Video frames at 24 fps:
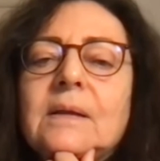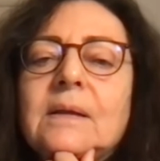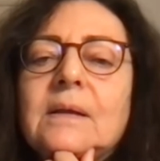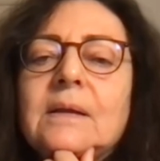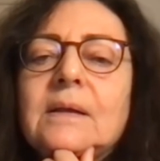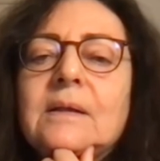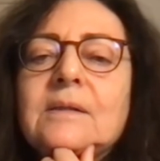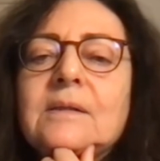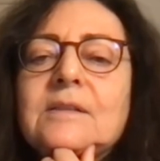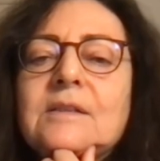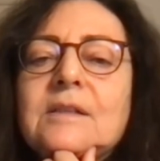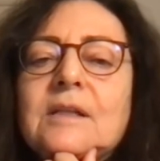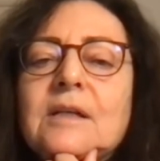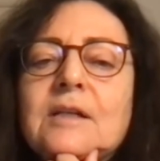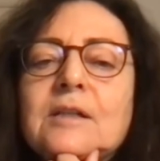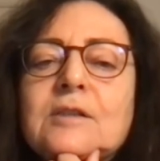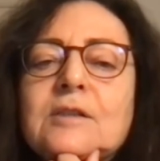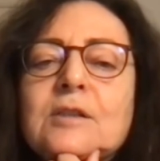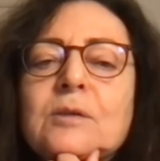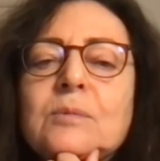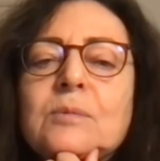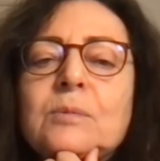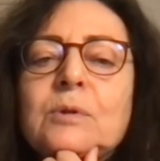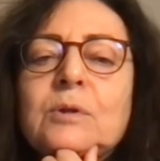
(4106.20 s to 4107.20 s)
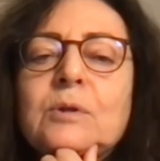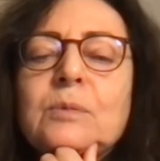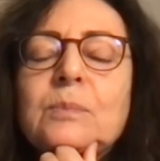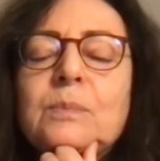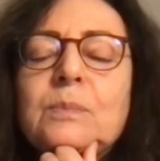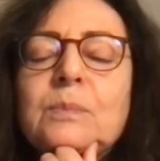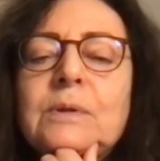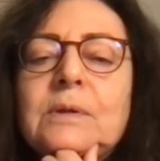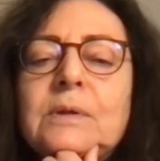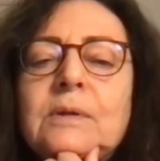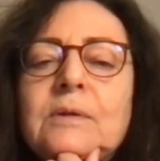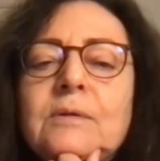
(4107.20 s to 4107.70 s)
And the other would
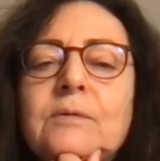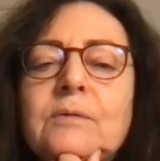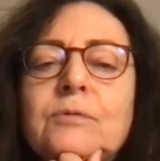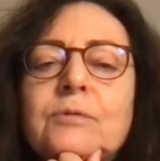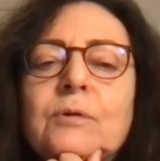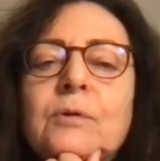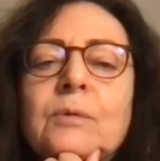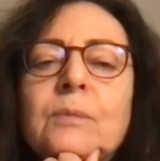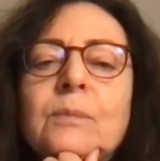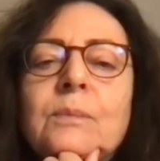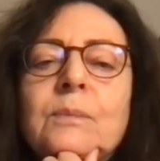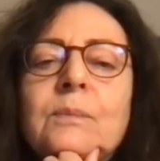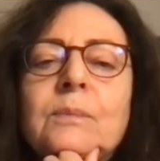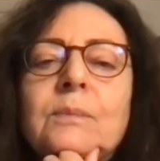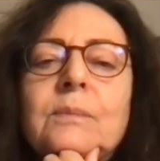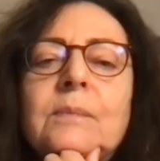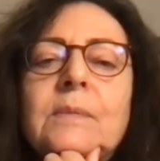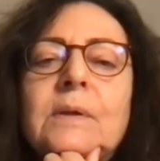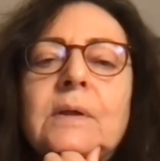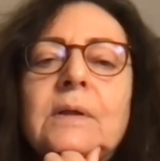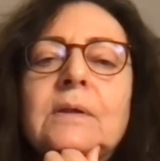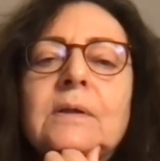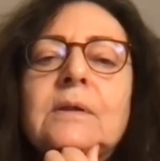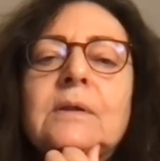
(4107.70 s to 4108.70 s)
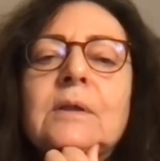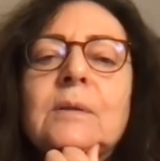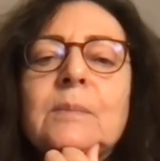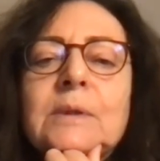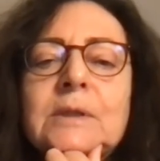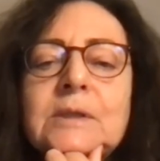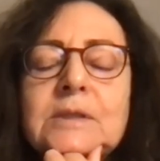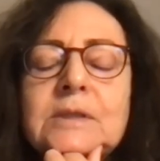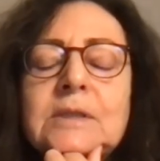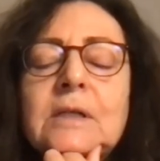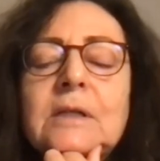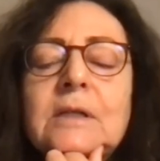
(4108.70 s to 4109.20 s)
be from Arta
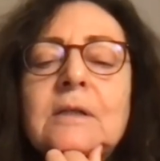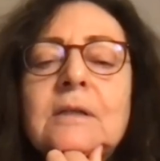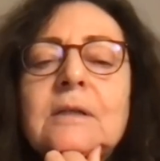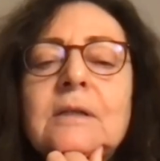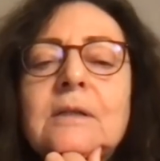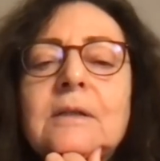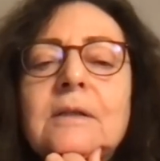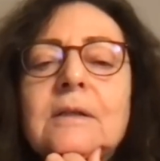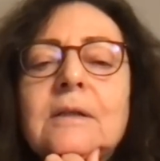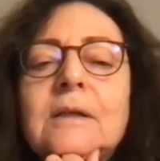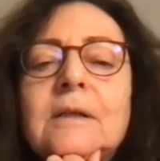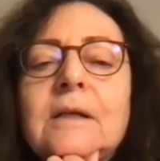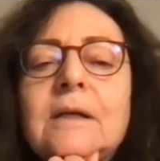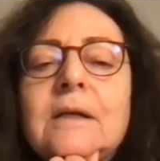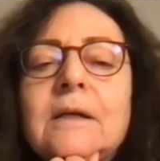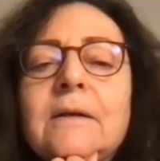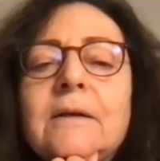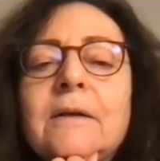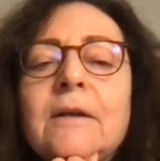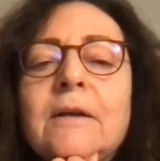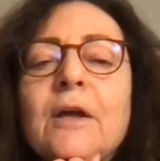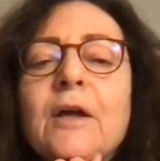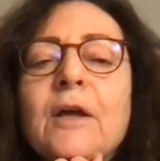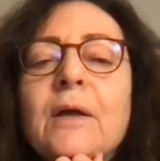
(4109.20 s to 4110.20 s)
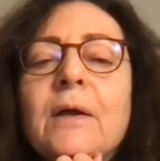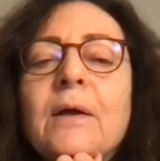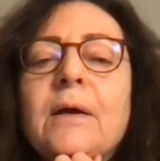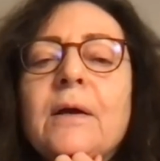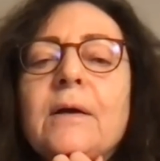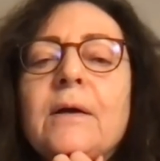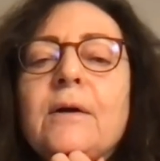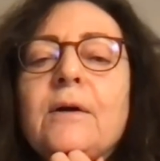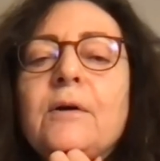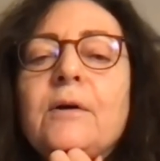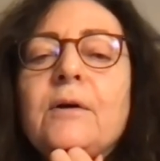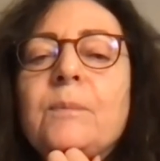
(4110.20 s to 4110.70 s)
again,
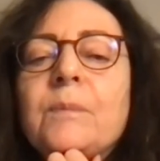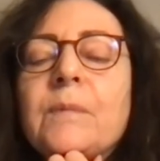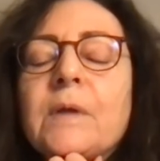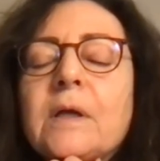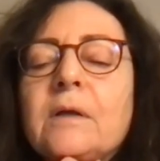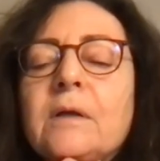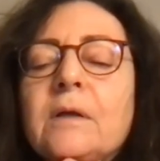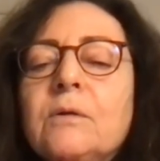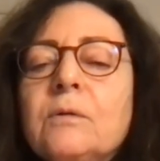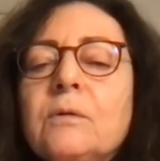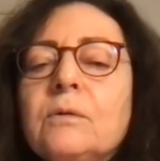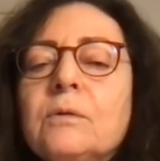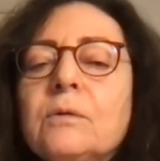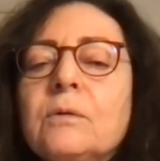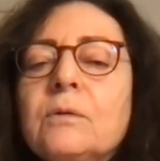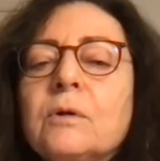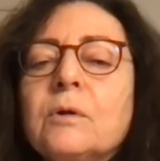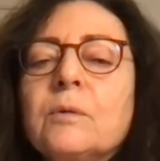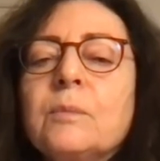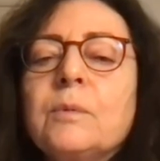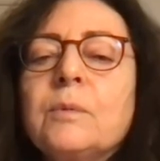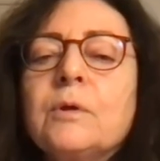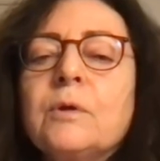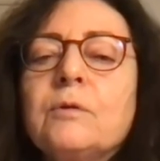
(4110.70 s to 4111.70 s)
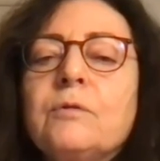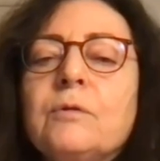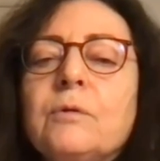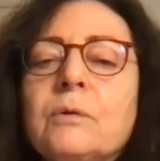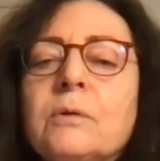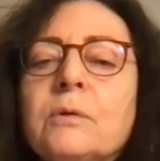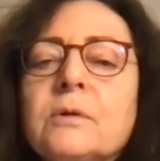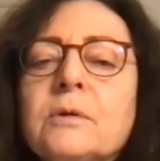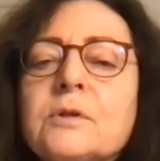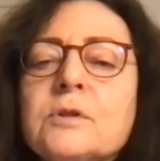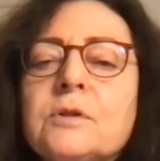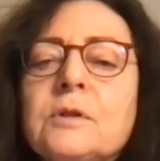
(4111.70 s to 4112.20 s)
um, can you talk about
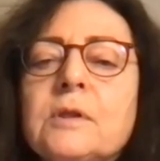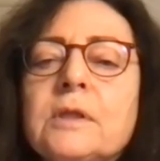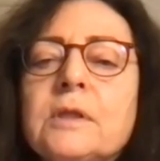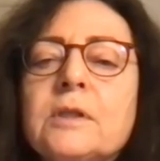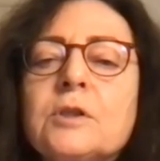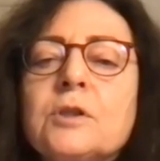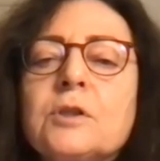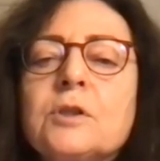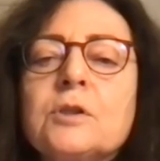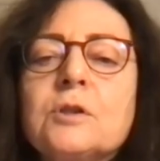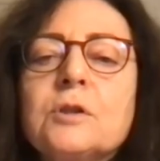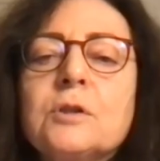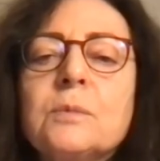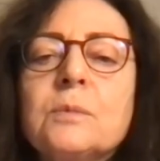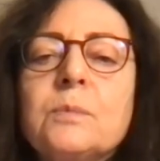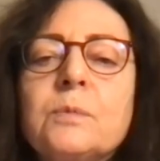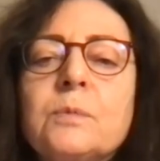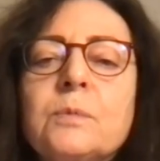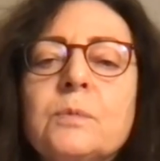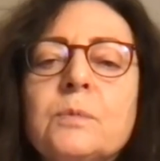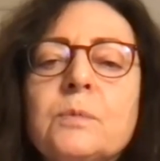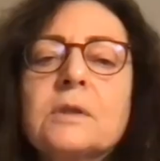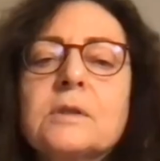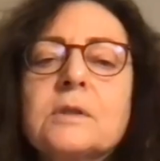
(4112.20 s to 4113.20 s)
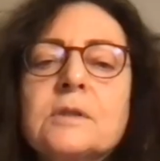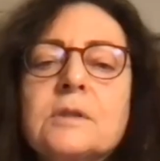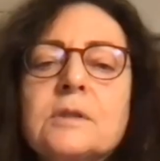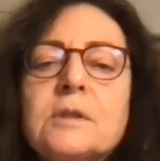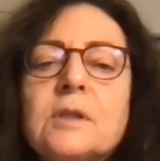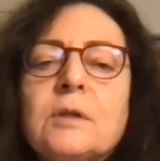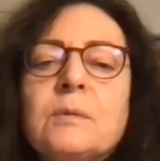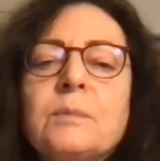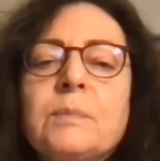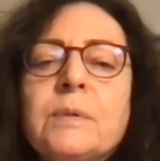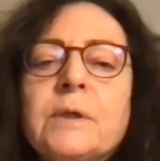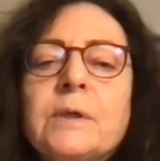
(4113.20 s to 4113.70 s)
Farocki's relationship with
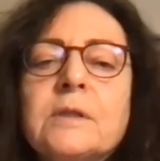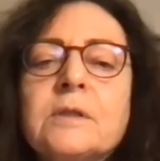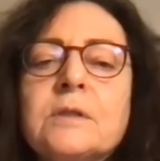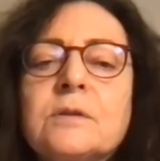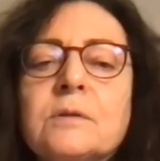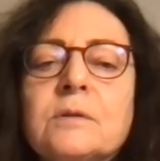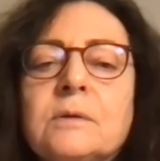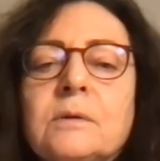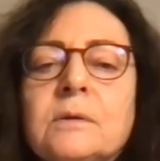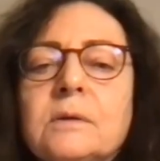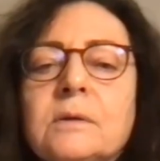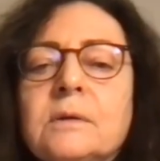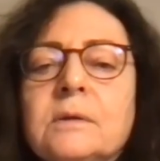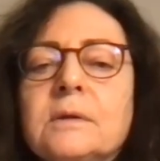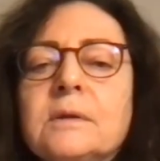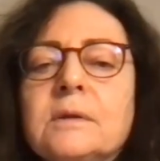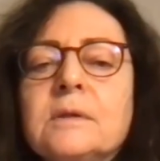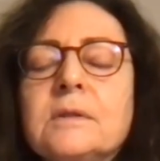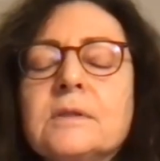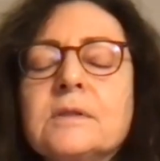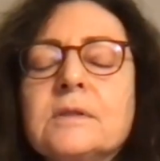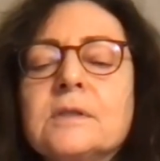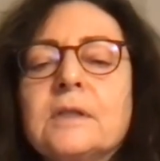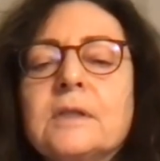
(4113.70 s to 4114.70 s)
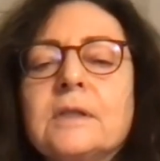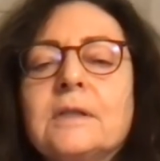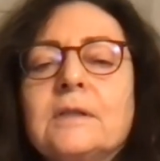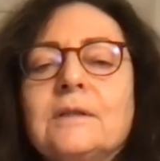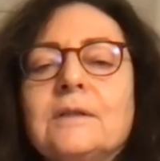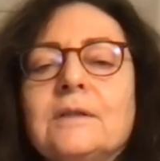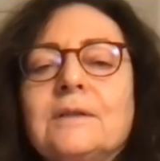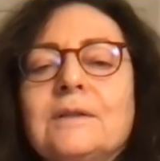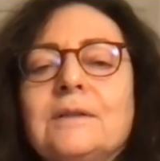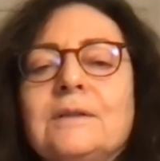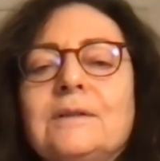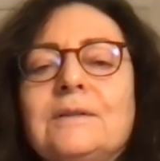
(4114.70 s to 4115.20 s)
Christian Petzold in his
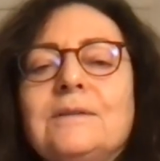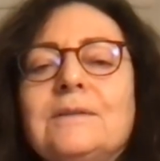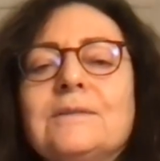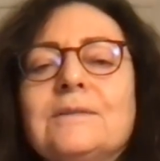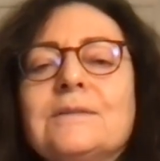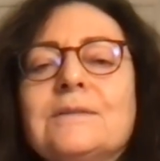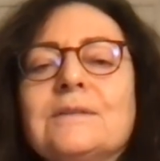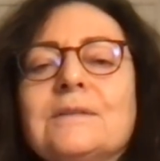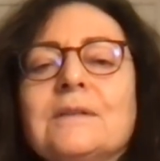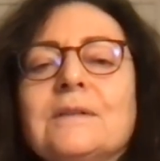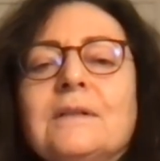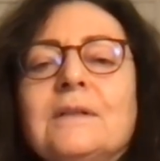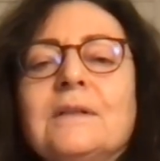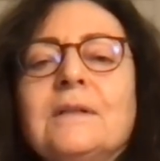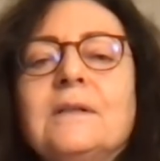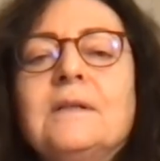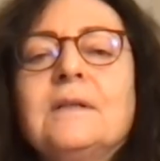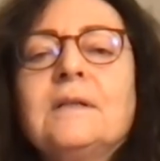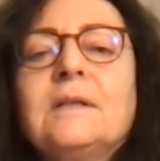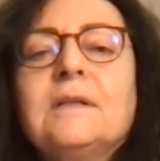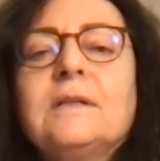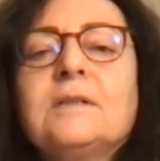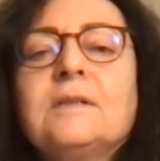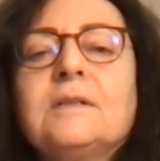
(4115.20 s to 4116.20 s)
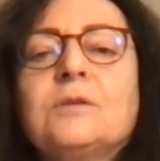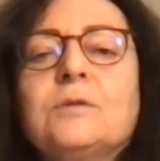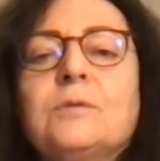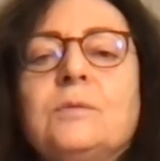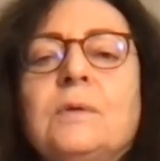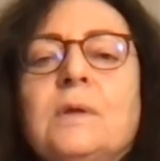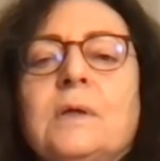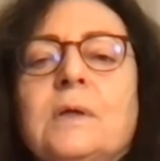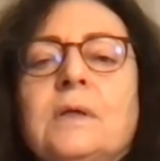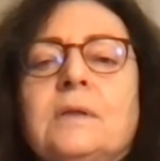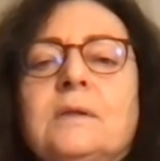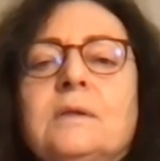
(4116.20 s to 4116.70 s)
later years as a
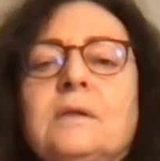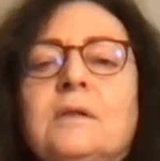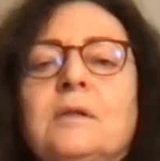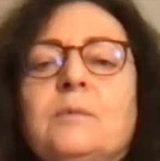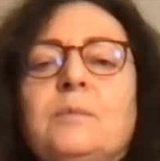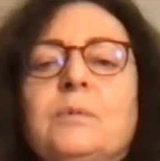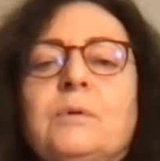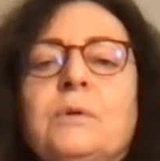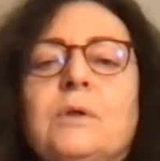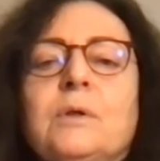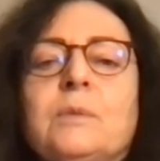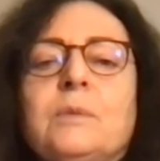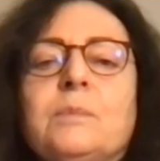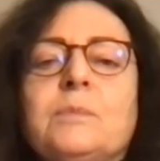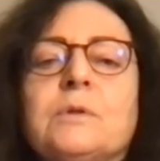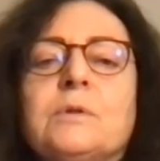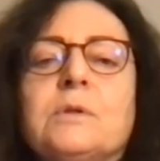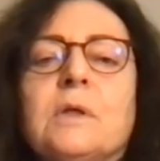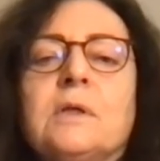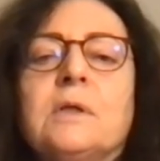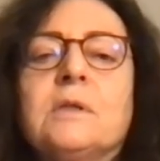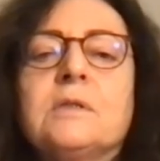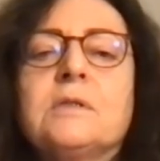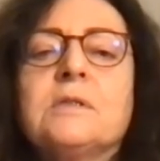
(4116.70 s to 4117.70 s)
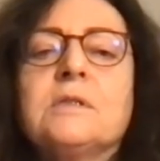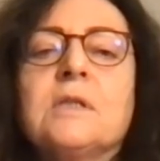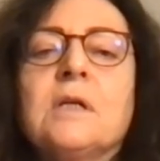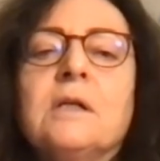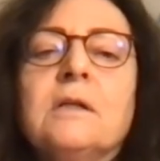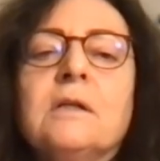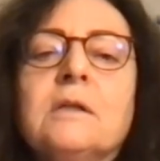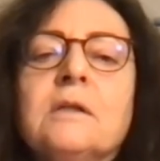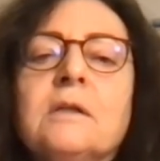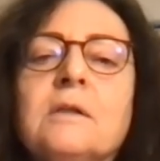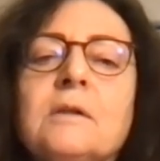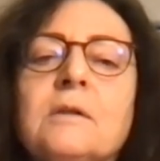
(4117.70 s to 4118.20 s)
writer and perhaps
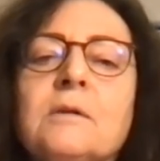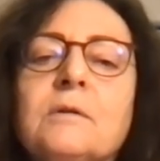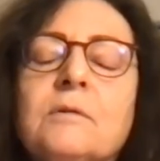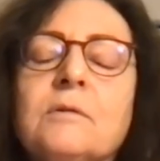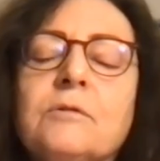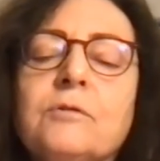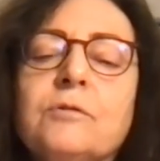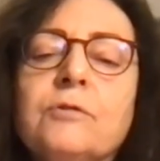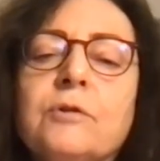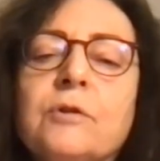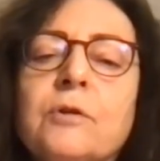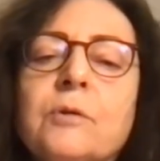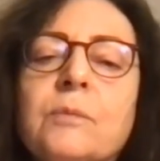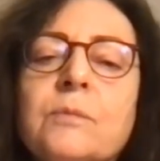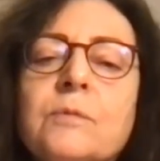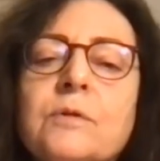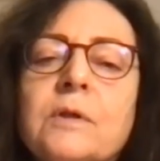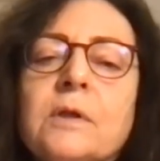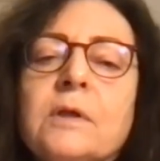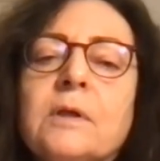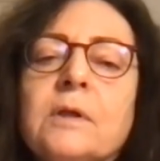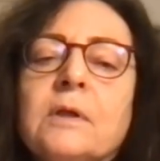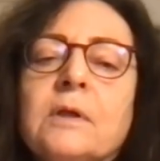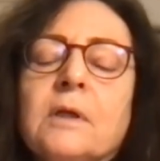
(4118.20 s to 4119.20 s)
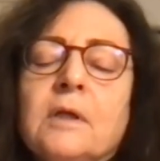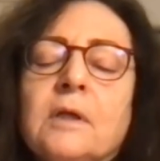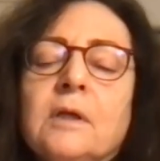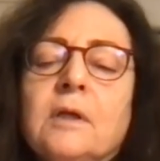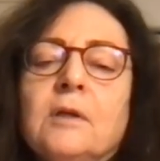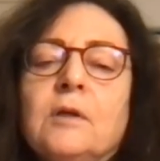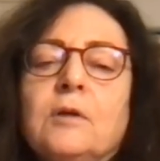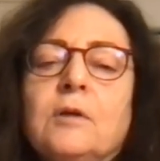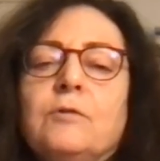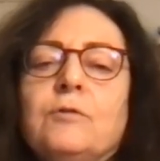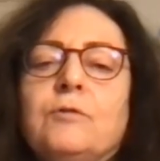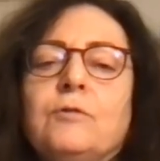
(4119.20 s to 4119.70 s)
consultant on films like
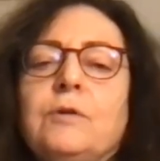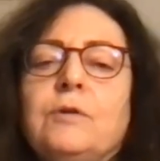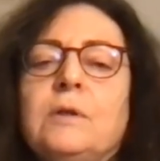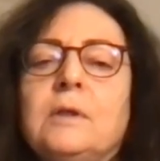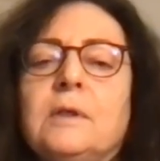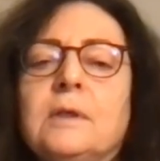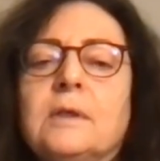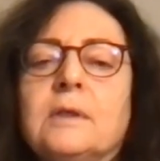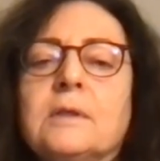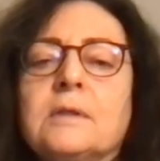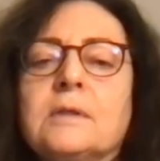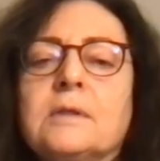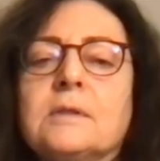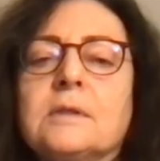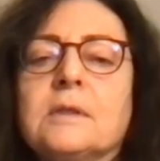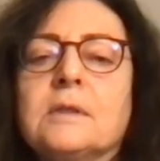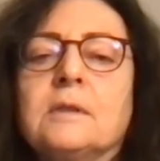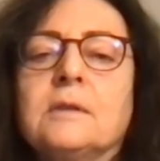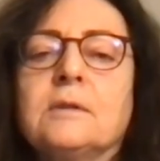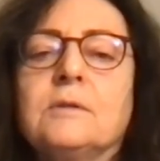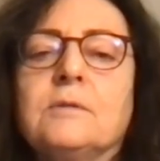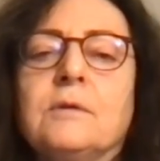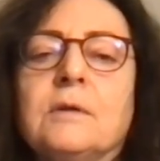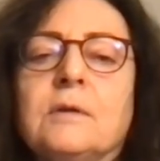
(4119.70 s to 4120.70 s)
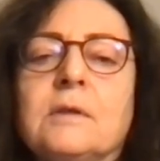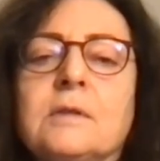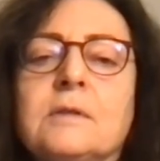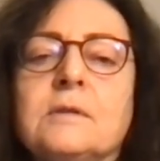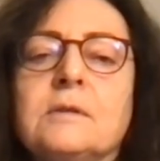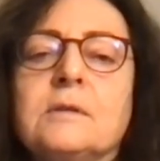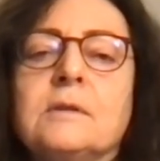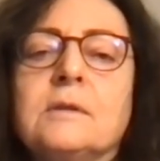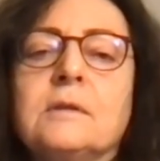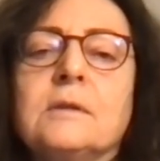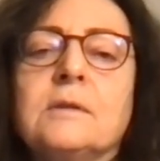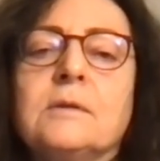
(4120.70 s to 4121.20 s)
Phoenix and
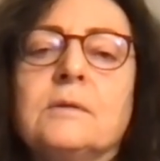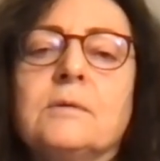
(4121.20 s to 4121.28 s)
Transit?